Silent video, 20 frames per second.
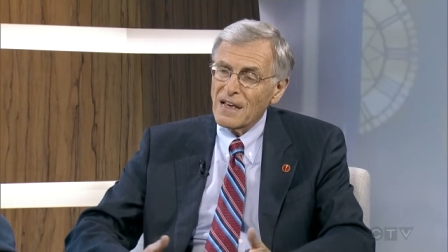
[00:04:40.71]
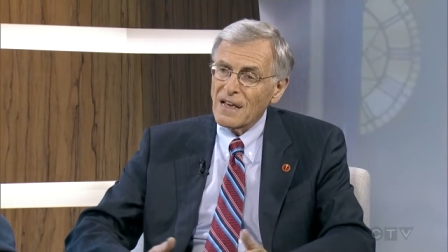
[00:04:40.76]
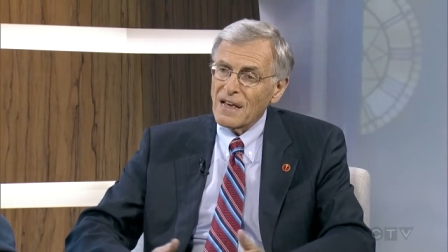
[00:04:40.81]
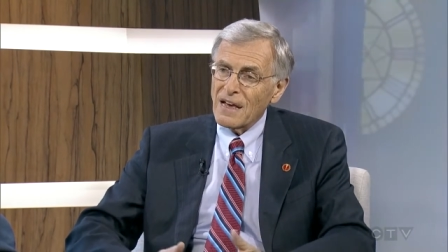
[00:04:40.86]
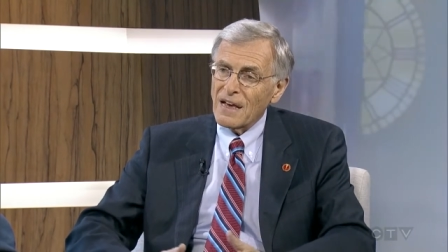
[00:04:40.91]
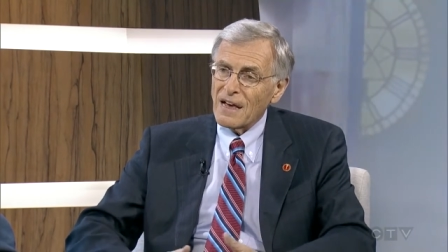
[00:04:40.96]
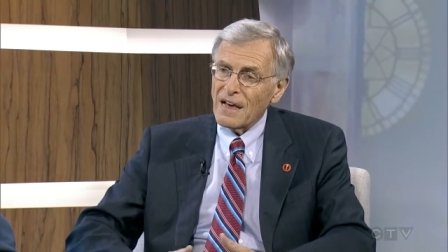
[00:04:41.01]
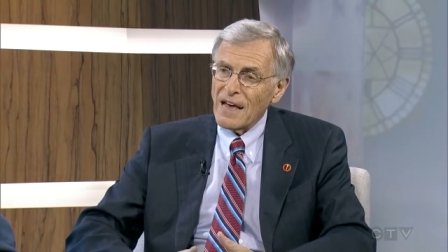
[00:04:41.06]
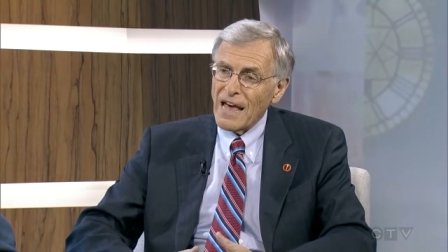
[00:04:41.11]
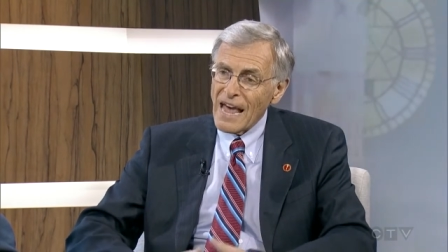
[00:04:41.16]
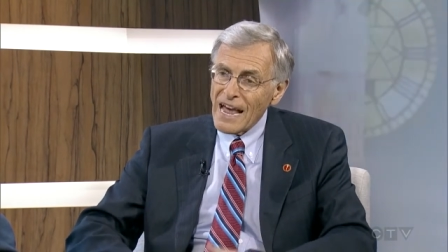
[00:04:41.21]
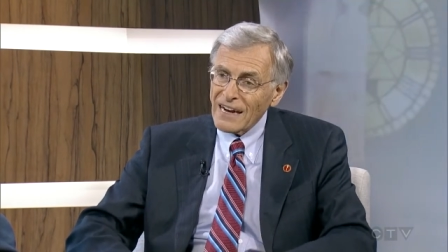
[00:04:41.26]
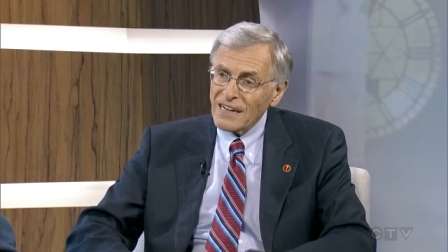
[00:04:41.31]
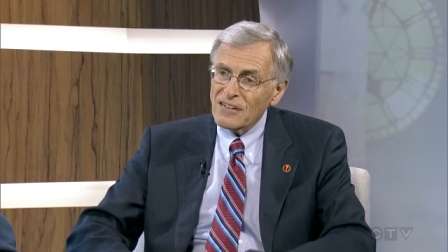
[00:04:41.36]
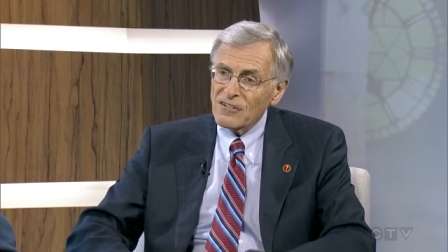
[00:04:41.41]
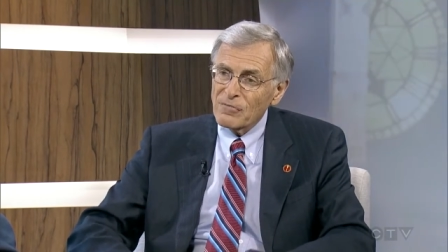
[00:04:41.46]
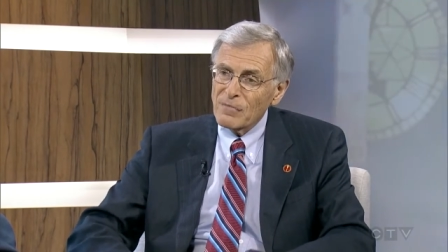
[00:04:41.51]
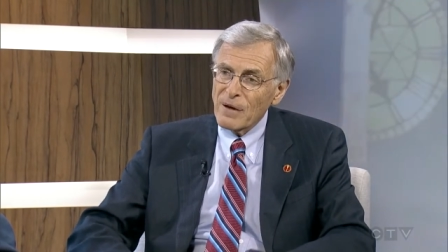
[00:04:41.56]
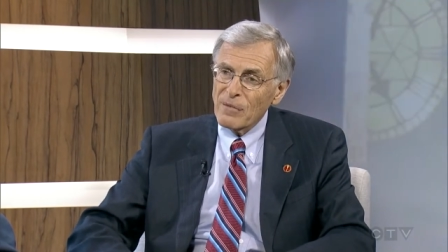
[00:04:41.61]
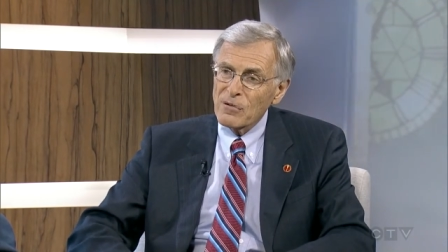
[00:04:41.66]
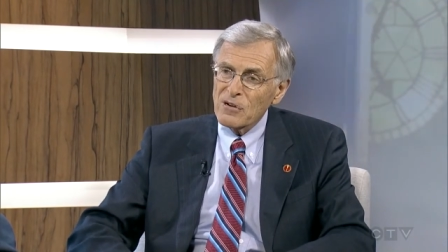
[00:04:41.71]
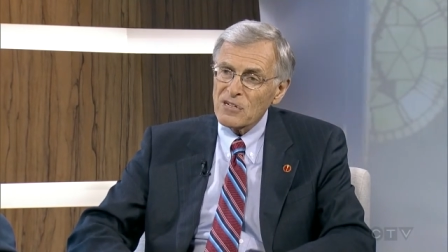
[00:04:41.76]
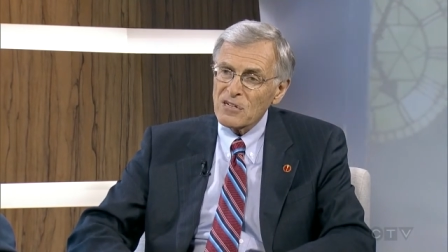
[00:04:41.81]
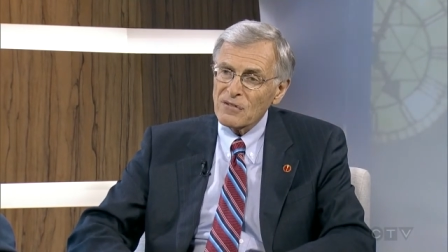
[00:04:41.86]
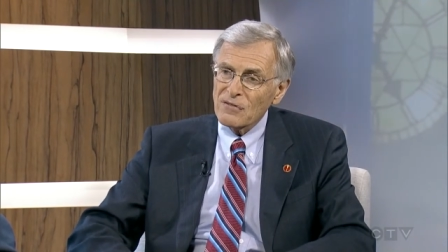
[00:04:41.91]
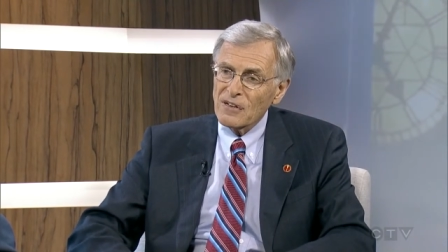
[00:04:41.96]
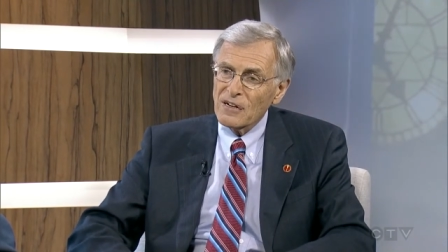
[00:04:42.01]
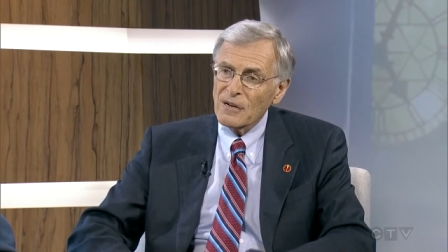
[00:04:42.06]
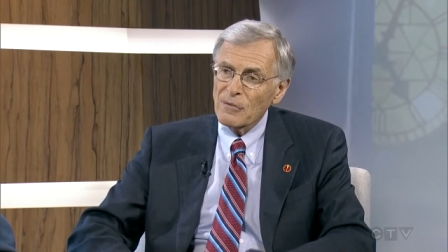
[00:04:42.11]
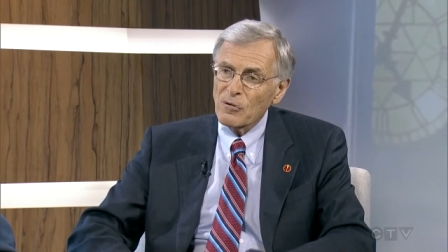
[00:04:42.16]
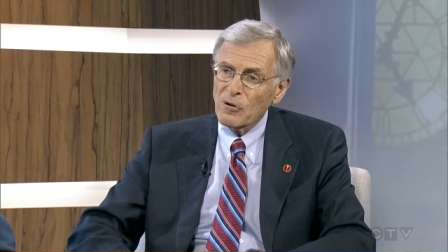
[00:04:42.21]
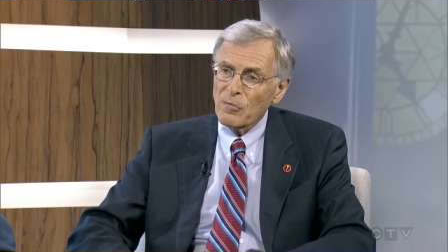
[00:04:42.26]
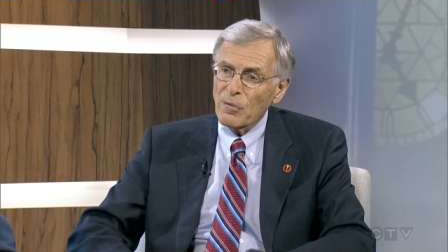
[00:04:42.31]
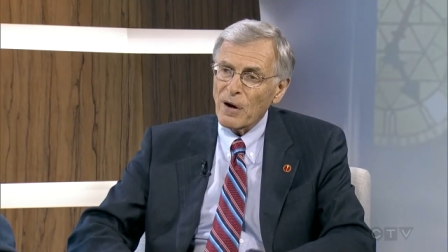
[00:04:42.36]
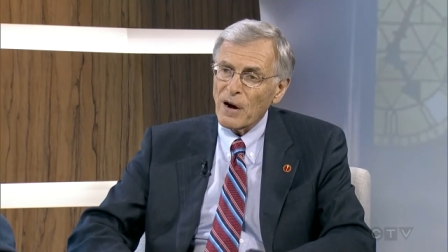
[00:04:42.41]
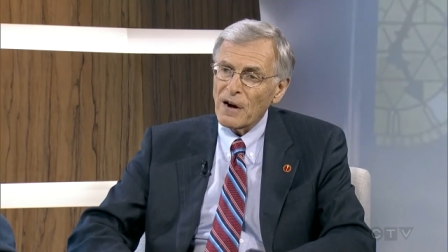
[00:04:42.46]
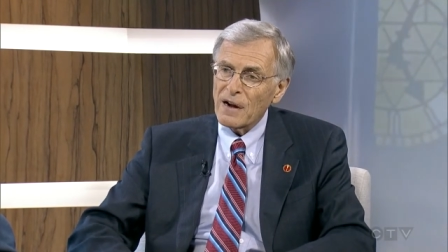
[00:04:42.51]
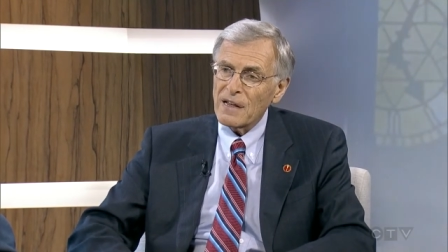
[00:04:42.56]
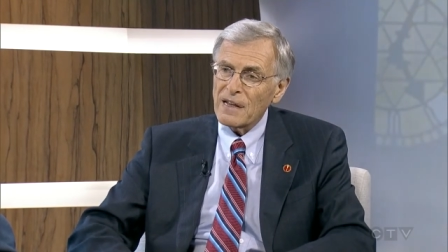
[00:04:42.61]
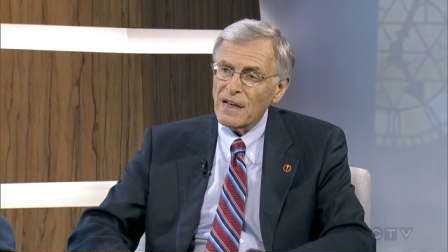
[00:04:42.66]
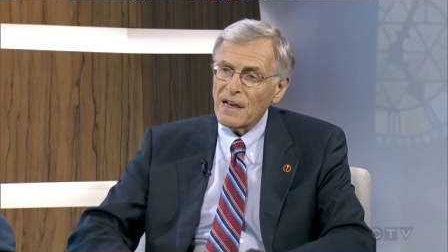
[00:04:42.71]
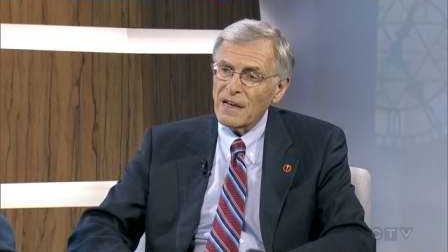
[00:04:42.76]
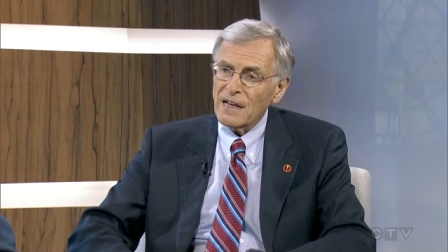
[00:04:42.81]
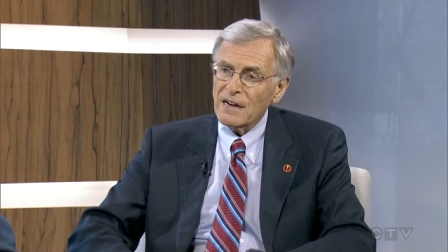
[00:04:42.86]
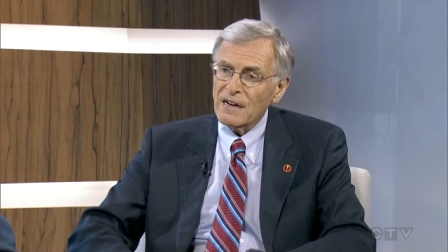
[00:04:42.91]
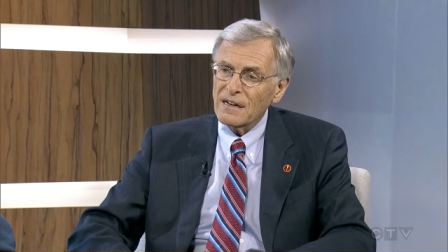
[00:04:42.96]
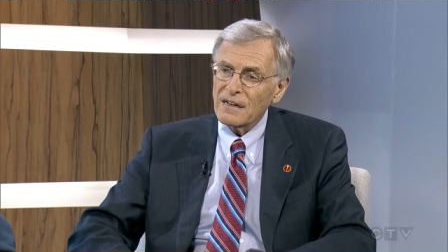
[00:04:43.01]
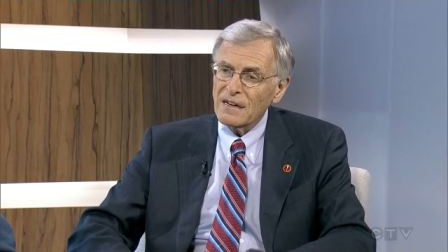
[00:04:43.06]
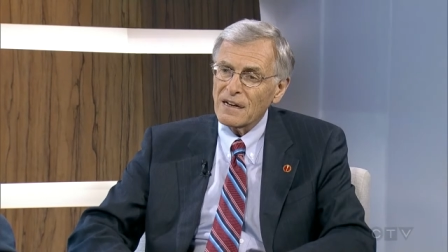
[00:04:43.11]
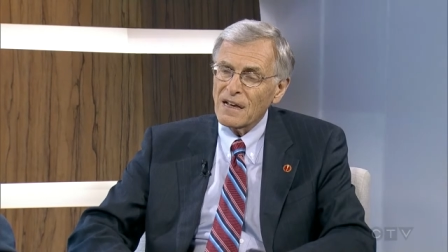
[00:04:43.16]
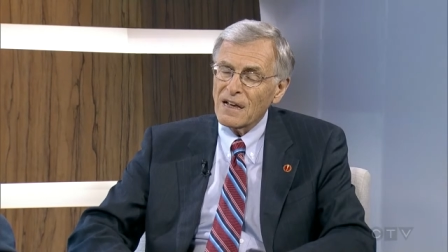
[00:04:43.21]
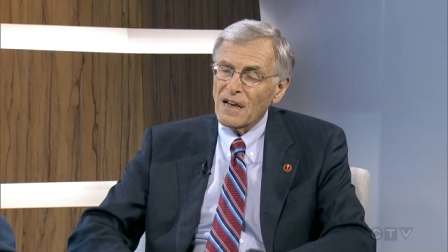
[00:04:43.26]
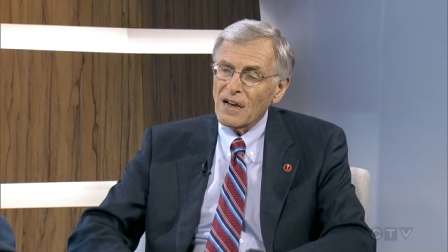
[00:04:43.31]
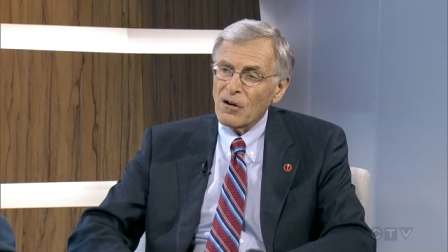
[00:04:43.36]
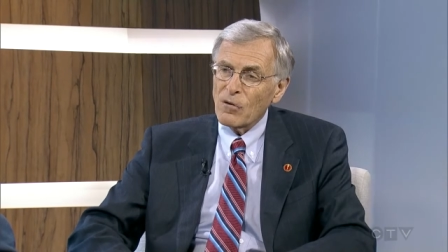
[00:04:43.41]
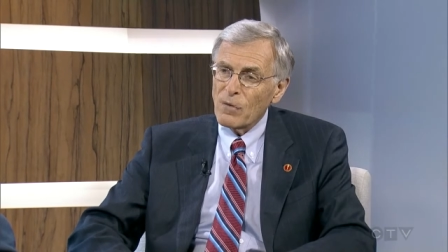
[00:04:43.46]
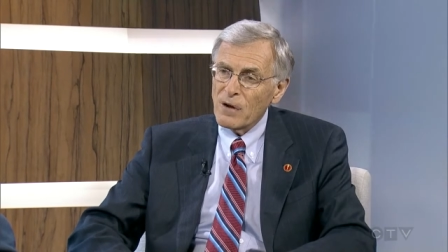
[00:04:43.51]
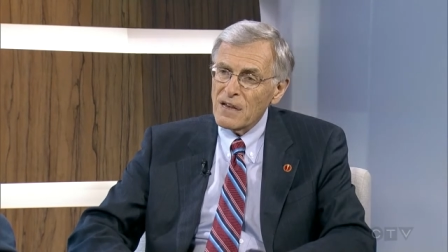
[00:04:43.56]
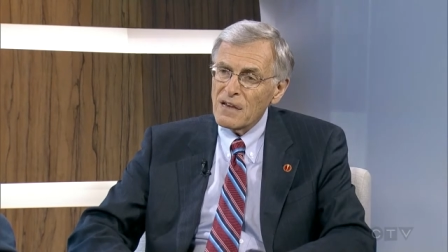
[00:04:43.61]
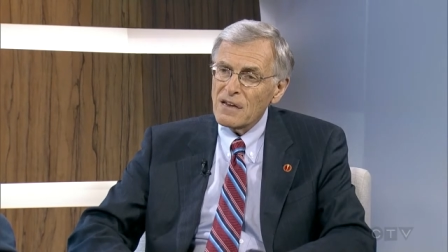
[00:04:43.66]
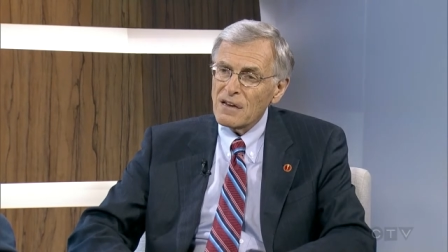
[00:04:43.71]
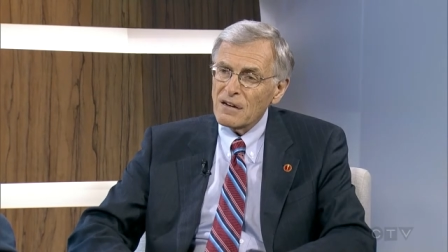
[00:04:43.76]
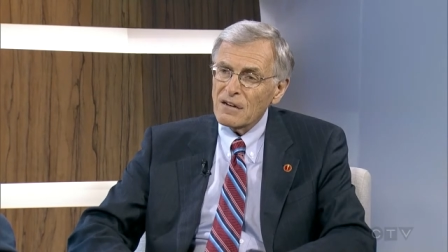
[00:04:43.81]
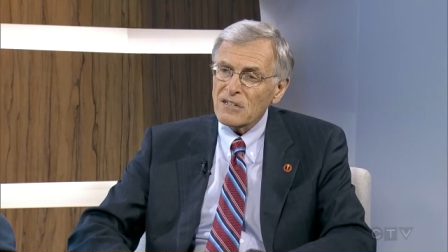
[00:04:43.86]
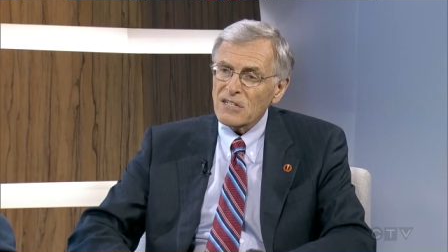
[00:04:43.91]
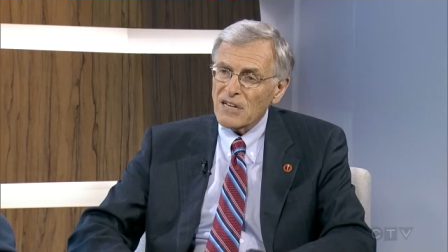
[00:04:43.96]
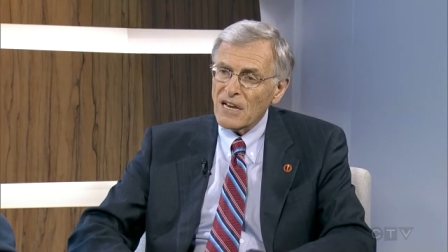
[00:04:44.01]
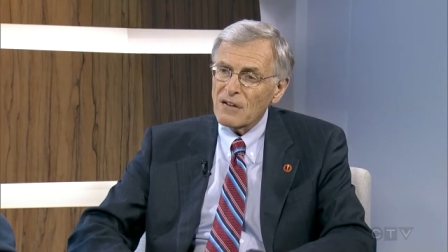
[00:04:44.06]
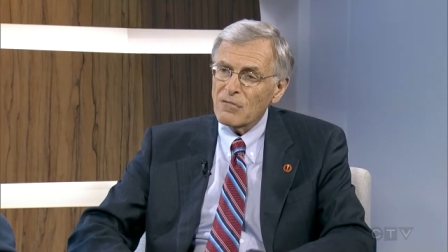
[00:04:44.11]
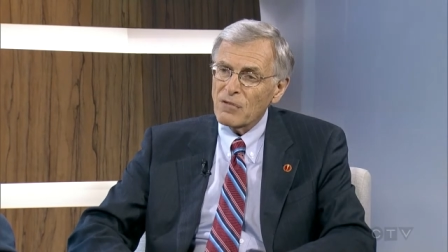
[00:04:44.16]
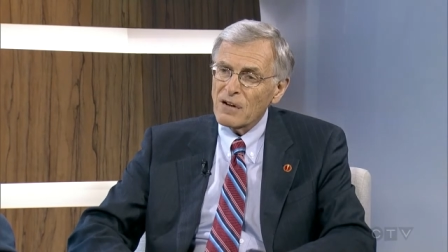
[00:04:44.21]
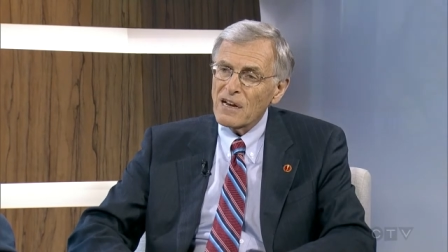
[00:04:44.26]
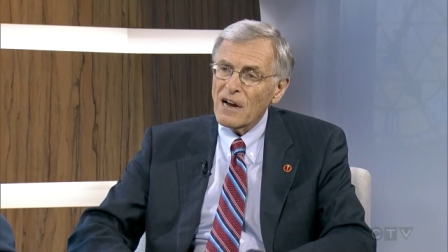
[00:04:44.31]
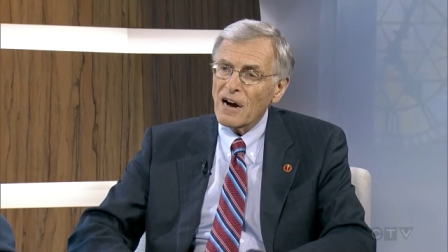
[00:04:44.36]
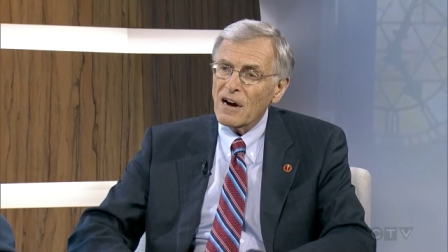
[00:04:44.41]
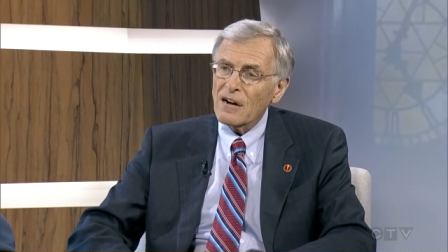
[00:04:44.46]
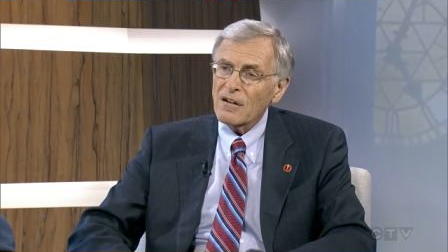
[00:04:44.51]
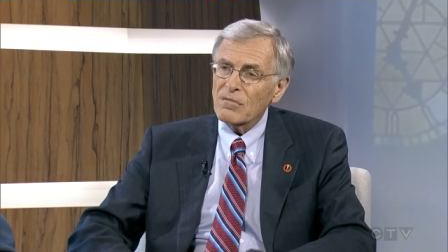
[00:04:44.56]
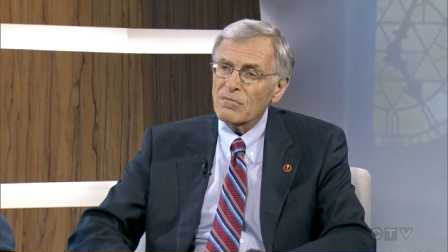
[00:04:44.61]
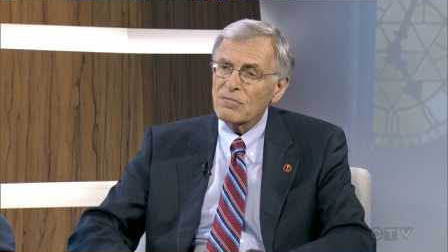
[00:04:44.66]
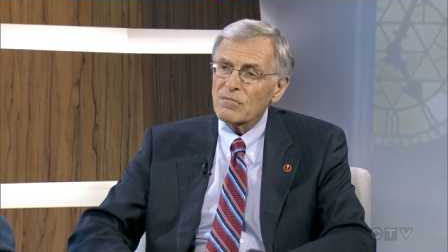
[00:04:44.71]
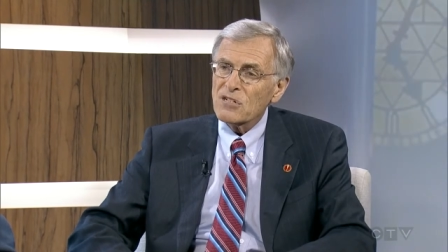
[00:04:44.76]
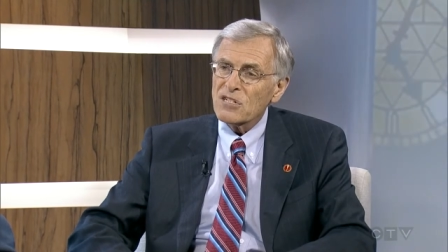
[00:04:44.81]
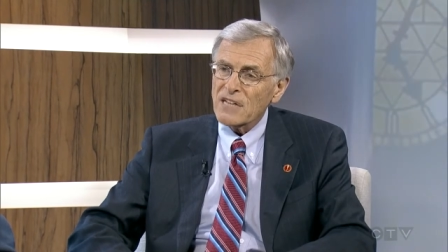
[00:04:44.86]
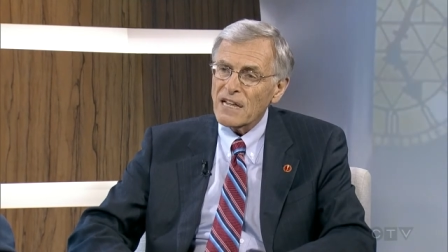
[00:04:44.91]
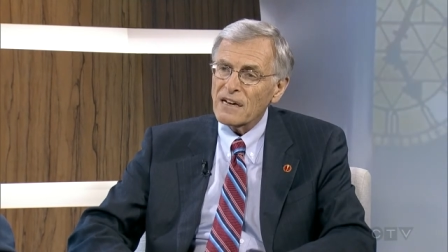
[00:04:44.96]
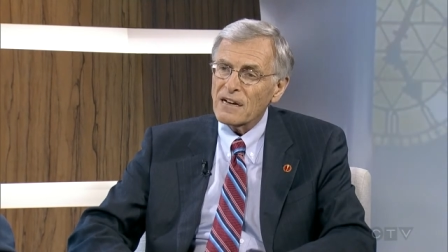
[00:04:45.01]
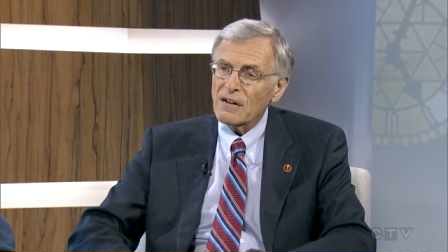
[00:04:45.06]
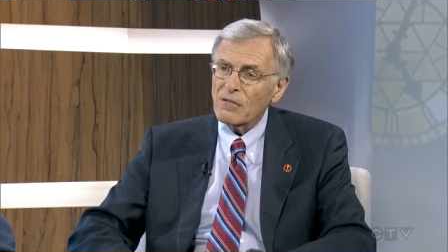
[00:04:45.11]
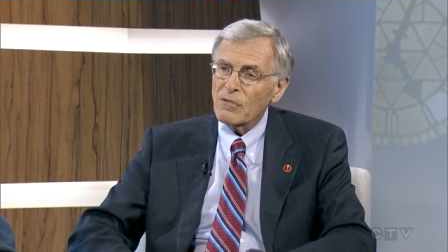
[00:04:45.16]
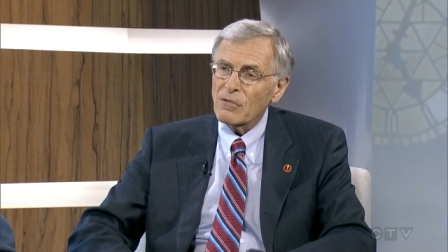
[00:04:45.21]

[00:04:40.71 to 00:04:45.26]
uh, active members of the Liberal Party, hmm. and we said we are Senate,